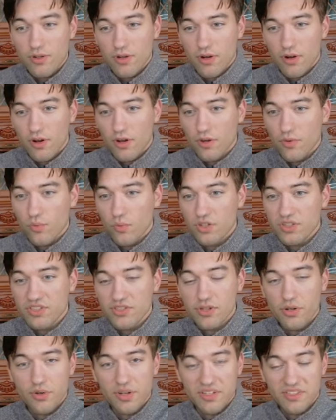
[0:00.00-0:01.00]
on what's
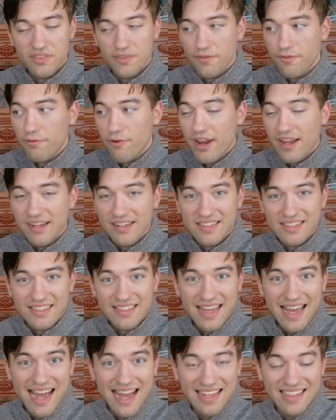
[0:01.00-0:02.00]
known as the Frank's
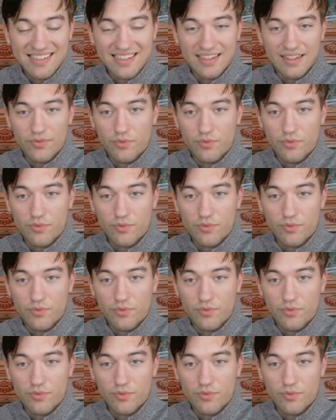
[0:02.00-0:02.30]
casket,